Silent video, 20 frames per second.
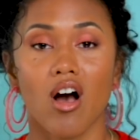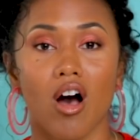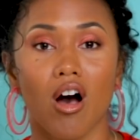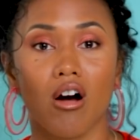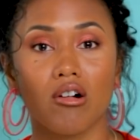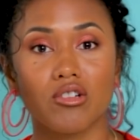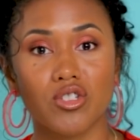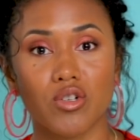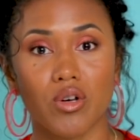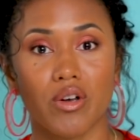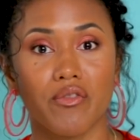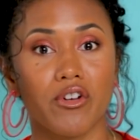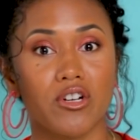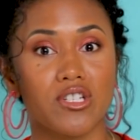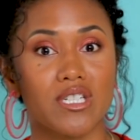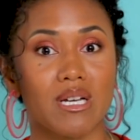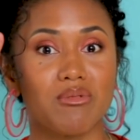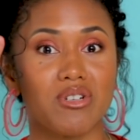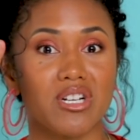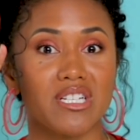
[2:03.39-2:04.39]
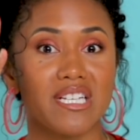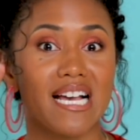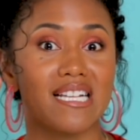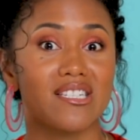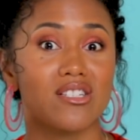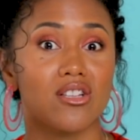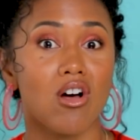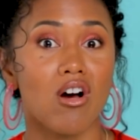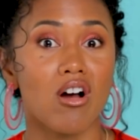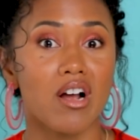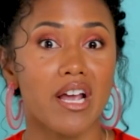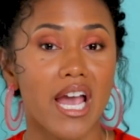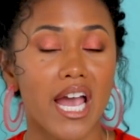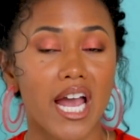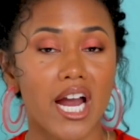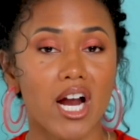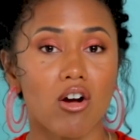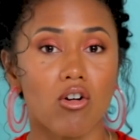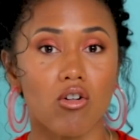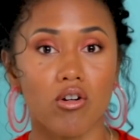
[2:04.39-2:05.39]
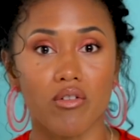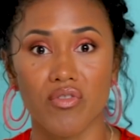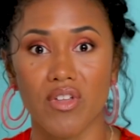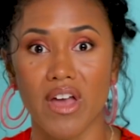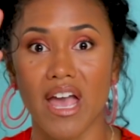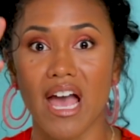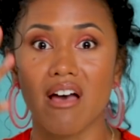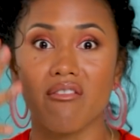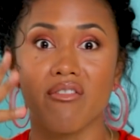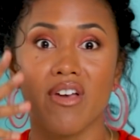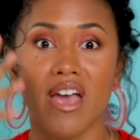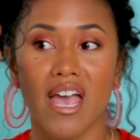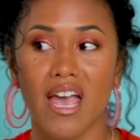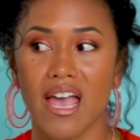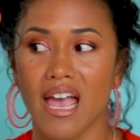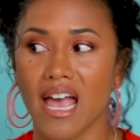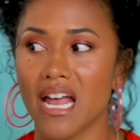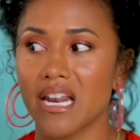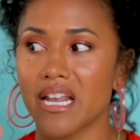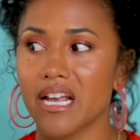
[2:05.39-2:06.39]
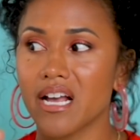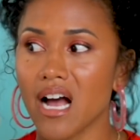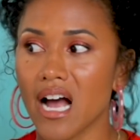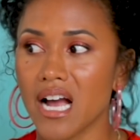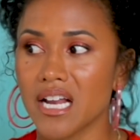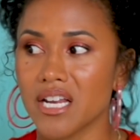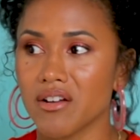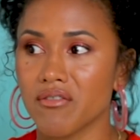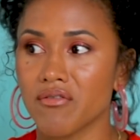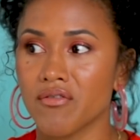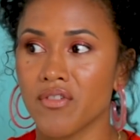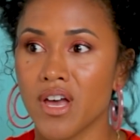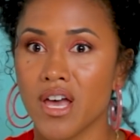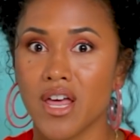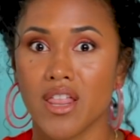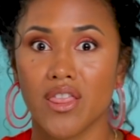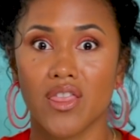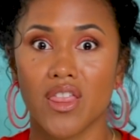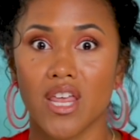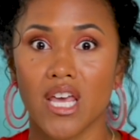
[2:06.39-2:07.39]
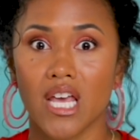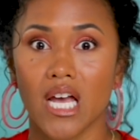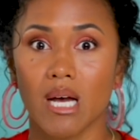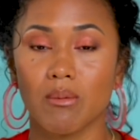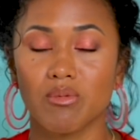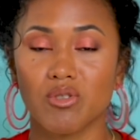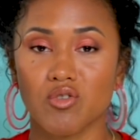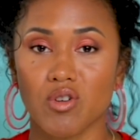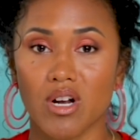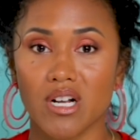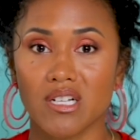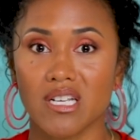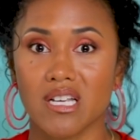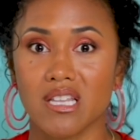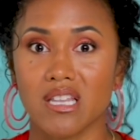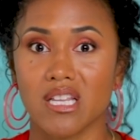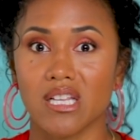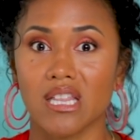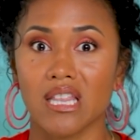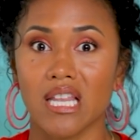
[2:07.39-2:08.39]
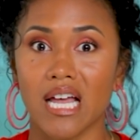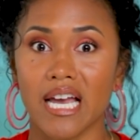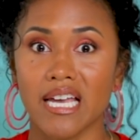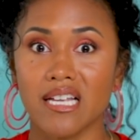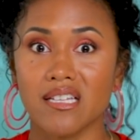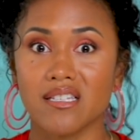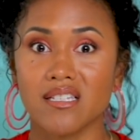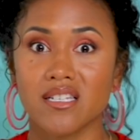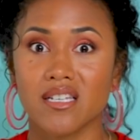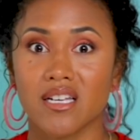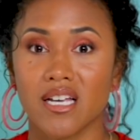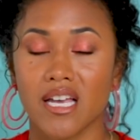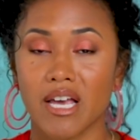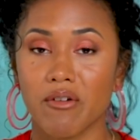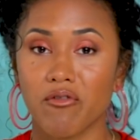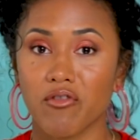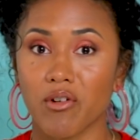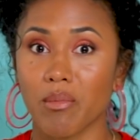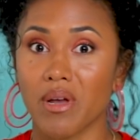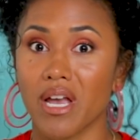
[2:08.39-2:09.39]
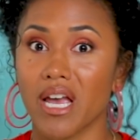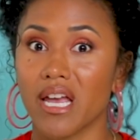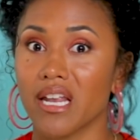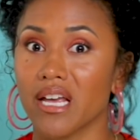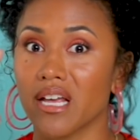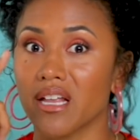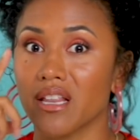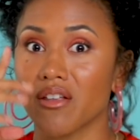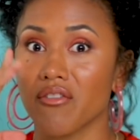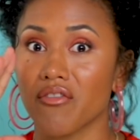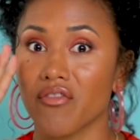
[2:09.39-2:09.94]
Also, if your subject has long hair or if they have any kind of thing obstructing the light from hitting the